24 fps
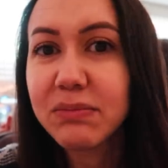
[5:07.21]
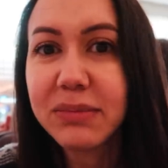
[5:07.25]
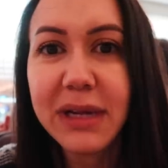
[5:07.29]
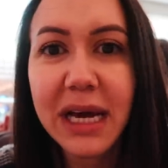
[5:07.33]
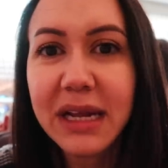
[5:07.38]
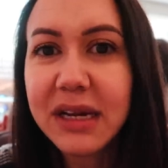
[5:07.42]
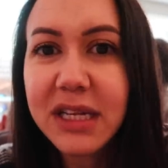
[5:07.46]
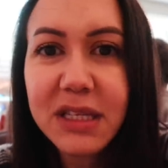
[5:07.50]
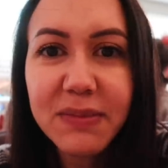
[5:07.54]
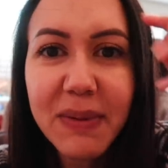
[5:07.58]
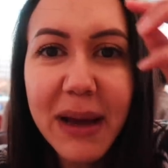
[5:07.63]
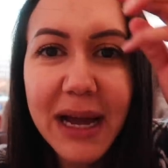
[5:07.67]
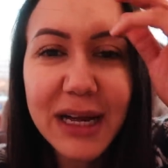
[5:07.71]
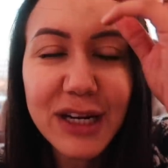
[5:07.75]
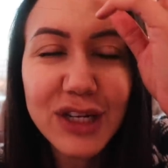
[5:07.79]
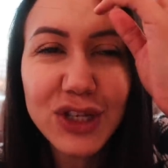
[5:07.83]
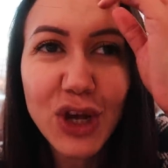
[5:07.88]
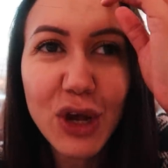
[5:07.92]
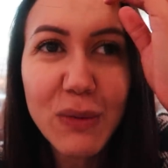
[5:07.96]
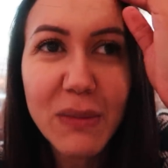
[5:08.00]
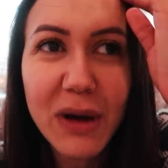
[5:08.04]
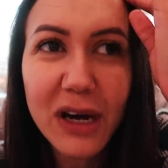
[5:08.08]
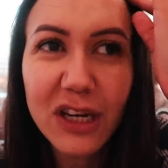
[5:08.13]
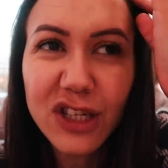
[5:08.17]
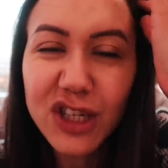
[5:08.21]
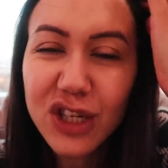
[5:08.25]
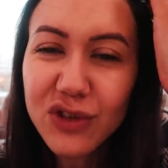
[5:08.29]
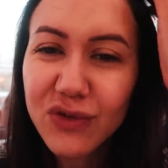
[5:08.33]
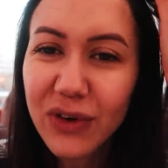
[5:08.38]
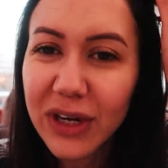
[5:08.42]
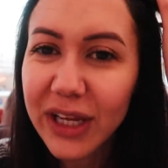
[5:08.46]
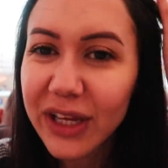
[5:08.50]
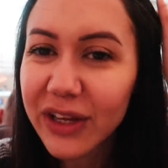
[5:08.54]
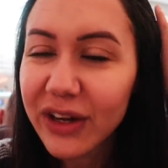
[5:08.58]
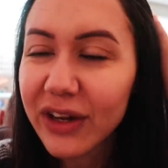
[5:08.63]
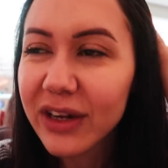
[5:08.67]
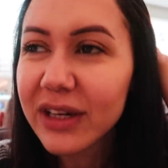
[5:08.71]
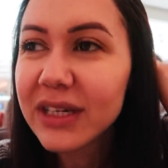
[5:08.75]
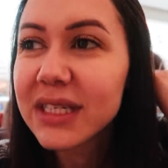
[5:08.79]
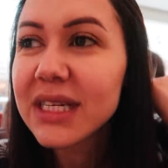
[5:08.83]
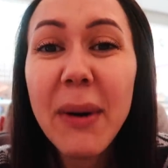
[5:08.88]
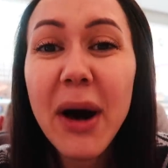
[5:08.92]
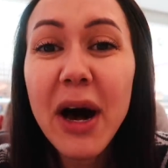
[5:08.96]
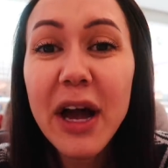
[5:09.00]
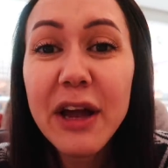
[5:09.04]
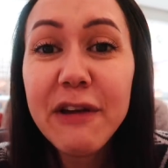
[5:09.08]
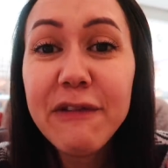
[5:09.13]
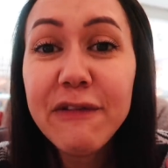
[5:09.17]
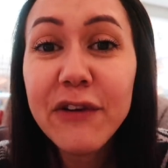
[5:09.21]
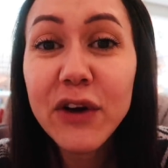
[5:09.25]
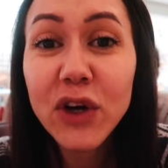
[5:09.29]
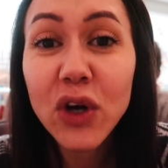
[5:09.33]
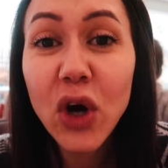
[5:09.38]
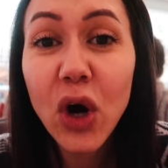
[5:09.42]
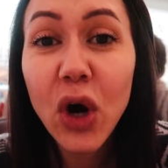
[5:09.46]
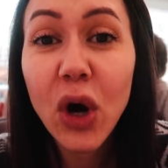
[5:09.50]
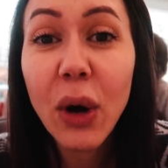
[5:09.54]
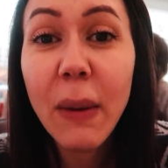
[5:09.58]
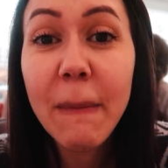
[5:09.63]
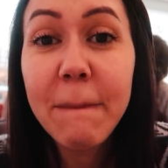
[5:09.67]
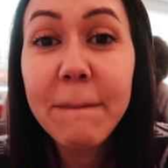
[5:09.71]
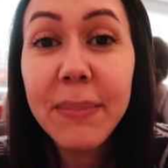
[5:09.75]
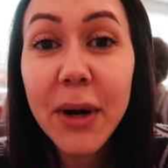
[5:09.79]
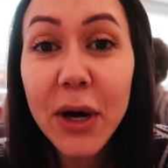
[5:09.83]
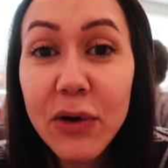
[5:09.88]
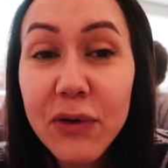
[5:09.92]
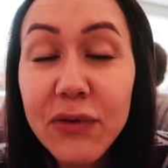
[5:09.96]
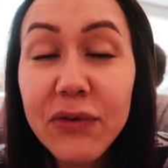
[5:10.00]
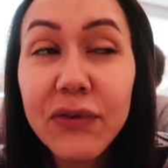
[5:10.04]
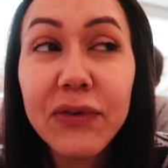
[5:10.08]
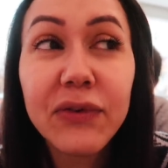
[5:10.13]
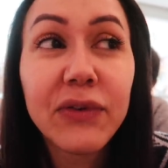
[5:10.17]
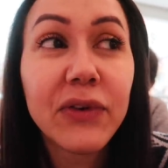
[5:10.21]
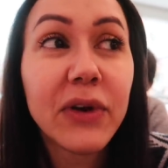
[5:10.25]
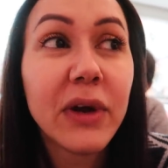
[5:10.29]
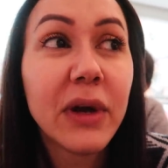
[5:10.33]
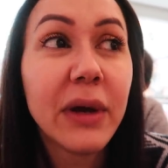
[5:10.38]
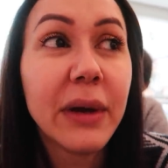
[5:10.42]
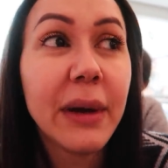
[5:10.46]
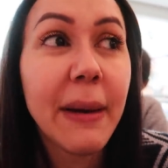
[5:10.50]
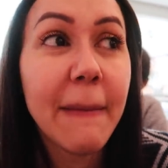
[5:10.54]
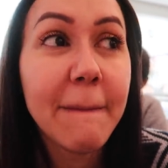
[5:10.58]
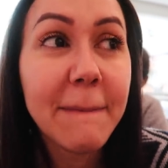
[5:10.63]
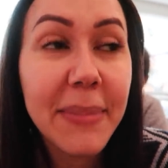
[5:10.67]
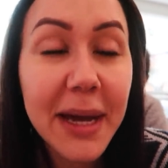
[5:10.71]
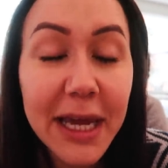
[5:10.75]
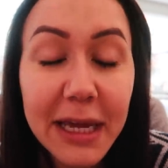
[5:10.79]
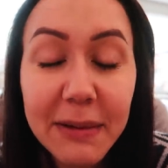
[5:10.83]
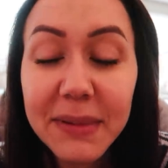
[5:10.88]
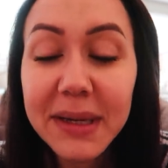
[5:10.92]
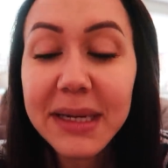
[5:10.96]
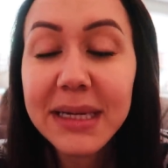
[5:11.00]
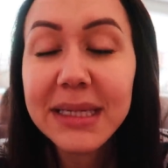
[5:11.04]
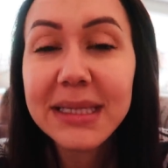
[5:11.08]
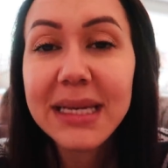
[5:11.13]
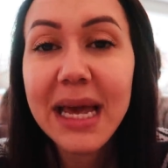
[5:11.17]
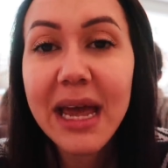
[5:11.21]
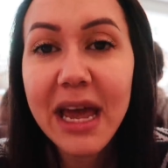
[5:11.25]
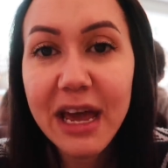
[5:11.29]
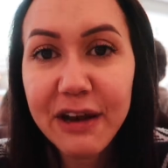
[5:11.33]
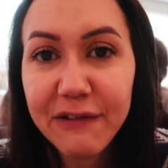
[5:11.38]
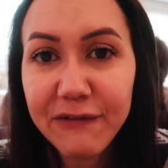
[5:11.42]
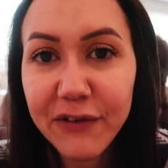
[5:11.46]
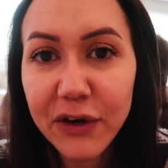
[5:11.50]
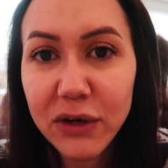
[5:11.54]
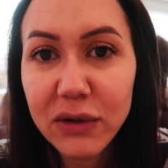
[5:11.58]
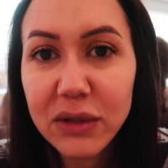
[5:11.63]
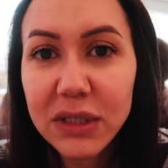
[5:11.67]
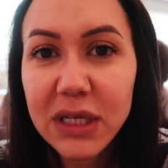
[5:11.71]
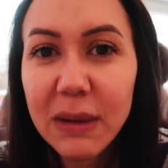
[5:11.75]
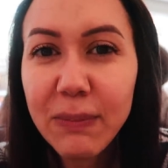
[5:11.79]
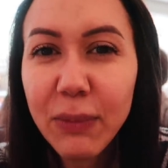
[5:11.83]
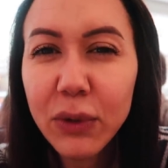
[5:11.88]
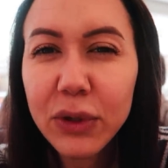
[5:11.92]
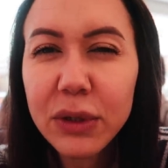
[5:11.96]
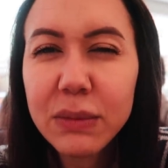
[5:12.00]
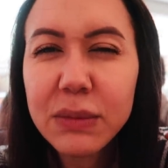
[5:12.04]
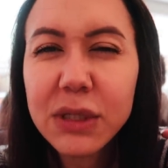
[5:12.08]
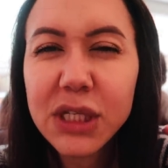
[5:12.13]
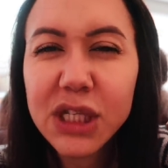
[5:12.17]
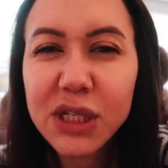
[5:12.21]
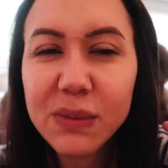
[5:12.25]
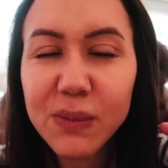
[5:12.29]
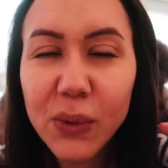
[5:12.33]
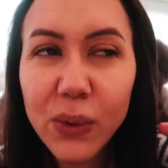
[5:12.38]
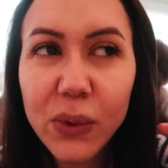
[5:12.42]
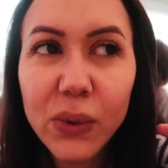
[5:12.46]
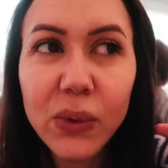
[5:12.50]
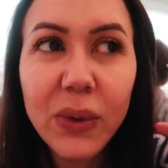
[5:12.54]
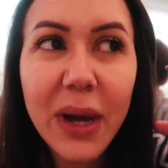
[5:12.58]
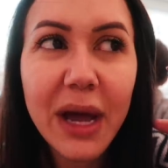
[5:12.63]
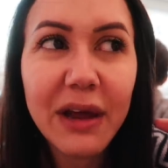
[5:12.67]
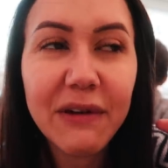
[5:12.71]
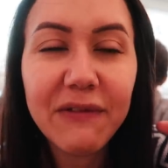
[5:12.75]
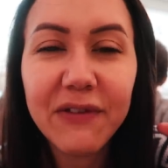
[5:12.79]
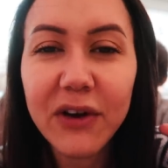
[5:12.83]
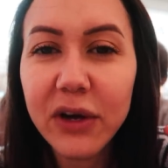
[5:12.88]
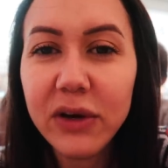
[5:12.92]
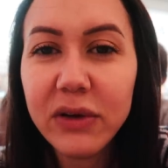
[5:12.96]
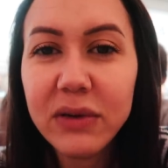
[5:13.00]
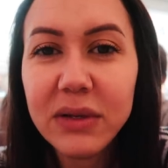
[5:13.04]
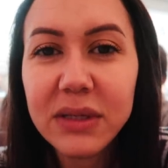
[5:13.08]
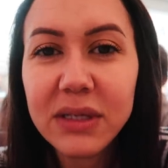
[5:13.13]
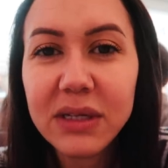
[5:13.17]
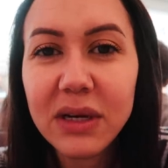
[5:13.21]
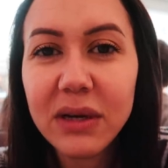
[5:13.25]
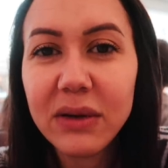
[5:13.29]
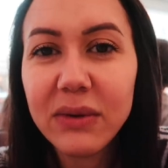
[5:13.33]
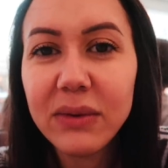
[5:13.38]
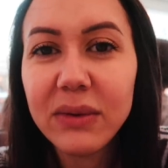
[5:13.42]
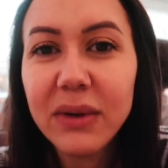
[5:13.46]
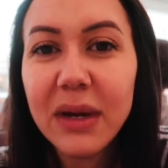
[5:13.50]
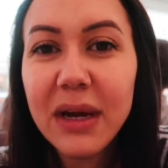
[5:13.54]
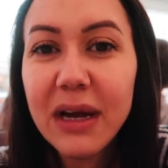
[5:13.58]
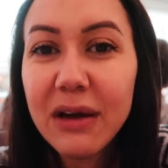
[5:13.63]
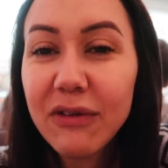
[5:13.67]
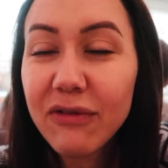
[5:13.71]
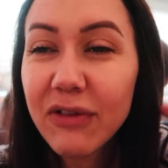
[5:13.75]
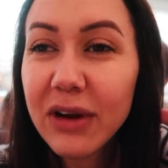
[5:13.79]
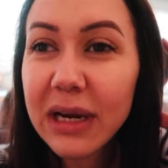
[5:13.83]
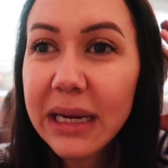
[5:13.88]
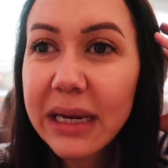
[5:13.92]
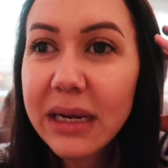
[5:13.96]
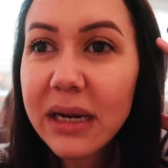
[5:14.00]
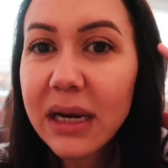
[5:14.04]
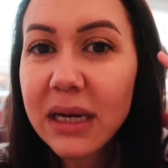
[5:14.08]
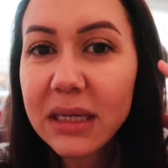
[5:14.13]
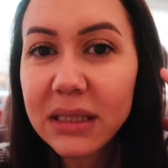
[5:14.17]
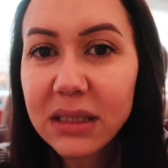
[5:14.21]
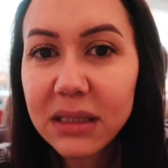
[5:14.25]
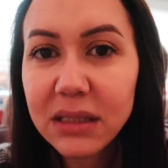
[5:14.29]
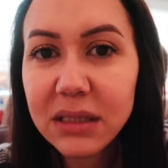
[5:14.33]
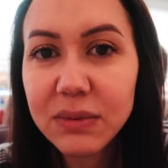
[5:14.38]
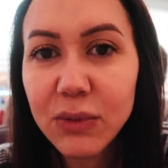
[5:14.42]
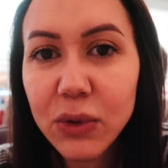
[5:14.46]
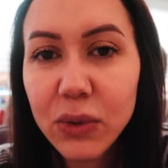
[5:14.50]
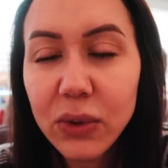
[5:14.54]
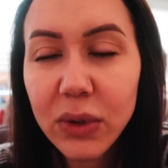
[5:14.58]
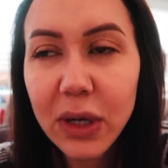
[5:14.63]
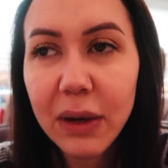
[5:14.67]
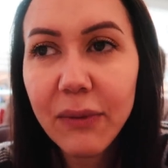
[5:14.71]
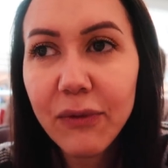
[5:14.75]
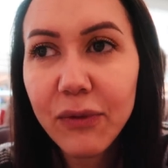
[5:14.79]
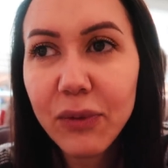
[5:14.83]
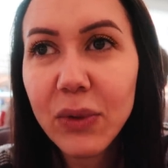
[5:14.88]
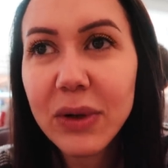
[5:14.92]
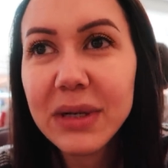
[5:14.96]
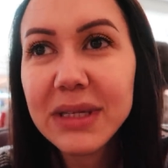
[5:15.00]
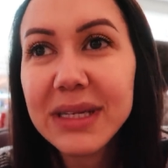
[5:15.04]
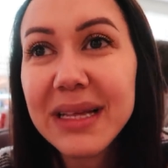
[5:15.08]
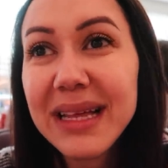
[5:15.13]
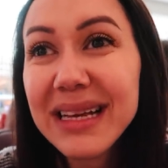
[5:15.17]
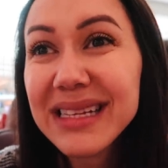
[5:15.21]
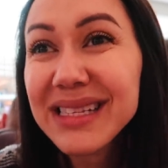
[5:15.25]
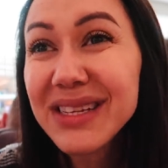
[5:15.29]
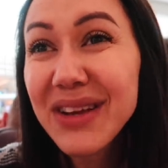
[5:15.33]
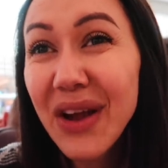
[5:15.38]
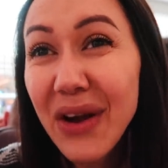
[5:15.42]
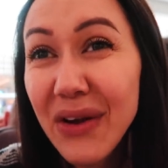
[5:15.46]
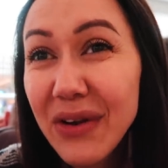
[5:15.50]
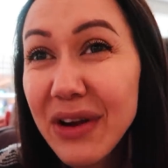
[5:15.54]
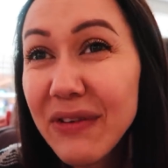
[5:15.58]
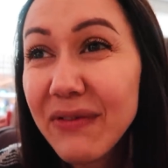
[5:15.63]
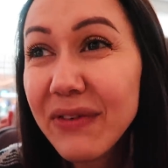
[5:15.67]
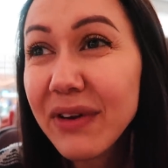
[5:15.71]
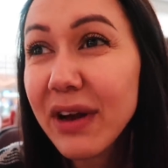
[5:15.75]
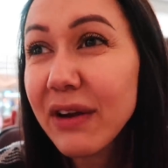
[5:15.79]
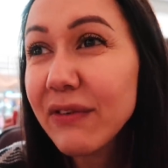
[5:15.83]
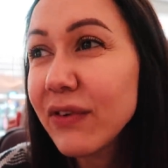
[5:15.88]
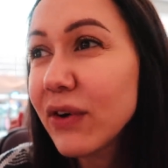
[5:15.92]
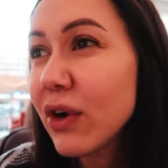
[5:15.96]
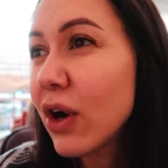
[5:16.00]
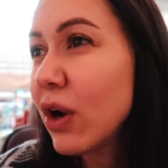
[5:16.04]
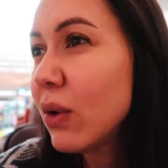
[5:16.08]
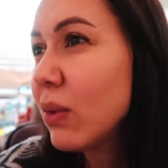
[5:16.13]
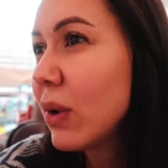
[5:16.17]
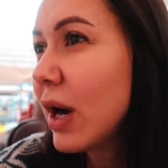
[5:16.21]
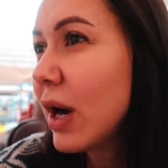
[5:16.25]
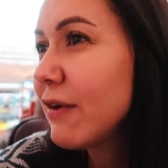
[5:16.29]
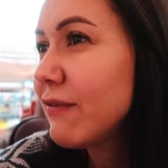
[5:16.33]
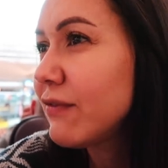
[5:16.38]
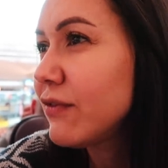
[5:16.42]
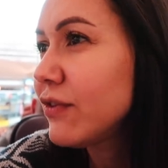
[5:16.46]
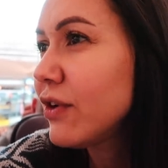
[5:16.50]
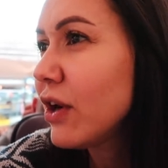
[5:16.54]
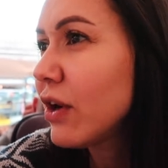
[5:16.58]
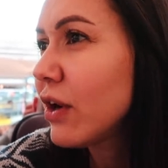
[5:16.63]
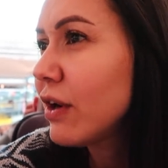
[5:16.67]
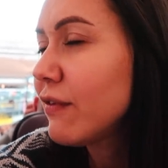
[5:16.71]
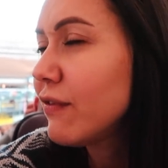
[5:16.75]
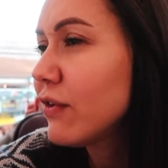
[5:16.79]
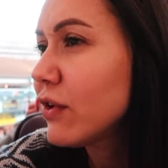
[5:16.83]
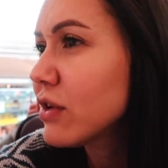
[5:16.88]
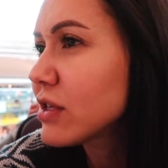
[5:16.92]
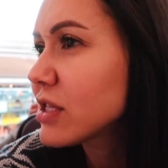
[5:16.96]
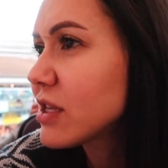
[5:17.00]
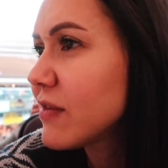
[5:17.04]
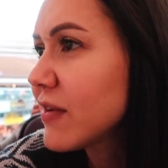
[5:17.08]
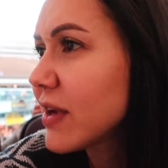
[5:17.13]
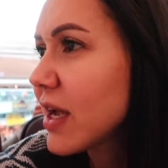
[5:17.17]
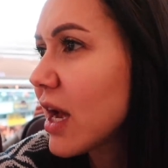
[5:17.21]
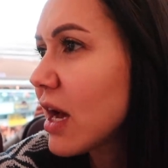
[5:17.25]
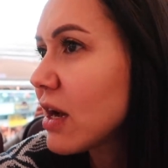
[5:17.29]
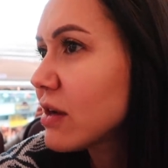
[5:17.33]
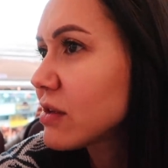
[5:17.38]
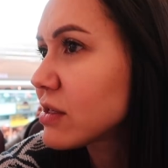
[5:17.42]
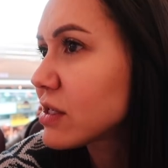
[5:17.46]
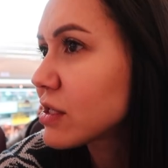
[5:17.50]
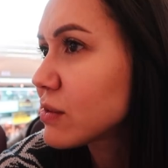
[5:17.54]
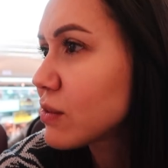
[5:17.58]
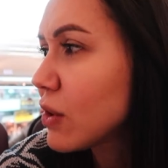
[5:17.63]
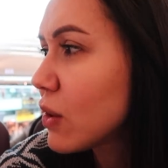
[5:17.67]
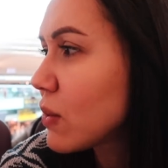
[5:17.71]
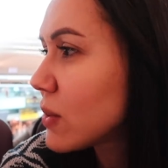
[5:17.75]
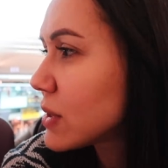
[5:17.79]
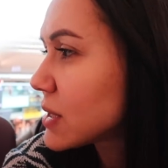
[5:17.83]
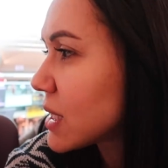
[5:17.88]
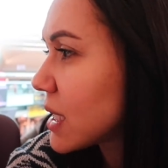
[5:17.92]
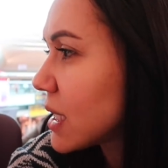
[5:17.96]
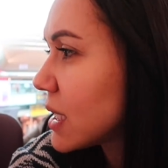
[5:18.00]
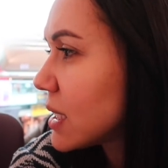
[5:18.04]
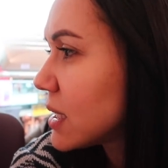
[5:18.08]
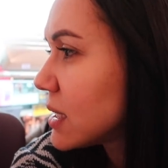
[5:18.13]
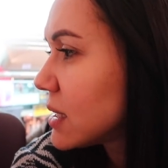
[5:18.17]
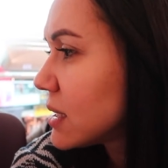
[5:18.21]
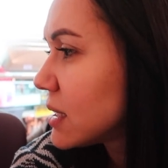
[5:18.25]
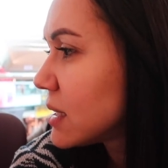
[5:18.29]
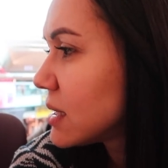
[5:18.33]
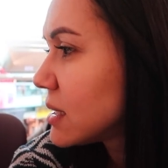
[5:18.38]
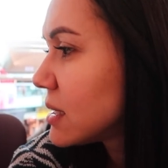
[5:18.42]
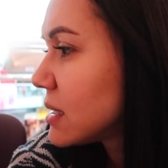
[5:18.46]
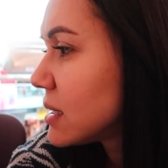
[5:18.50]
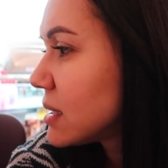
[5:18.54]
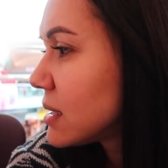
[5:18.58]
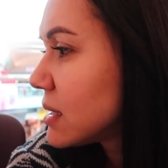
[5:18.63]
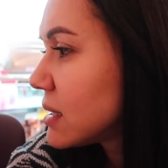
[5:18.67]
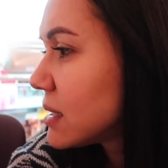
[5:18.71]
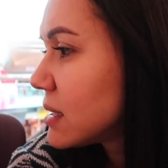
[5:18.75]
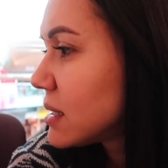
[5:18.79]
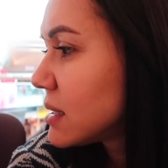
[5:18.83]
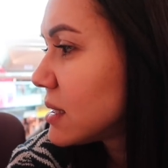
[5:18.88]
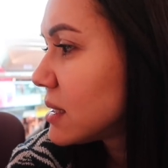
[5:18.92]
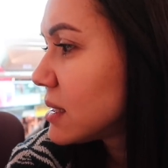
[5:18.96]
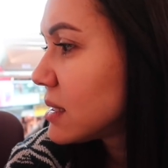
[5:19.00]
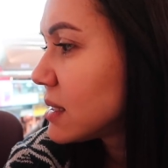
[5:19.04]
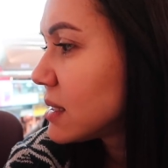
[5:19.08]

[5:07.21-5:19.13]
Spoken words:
Nana's packed so much. She's really good. But I forgot both babies' headphones. I bought them small headphones, so really nice, small, comfortable ones. And that's the only thing I forgot. I forgot something else. What was it?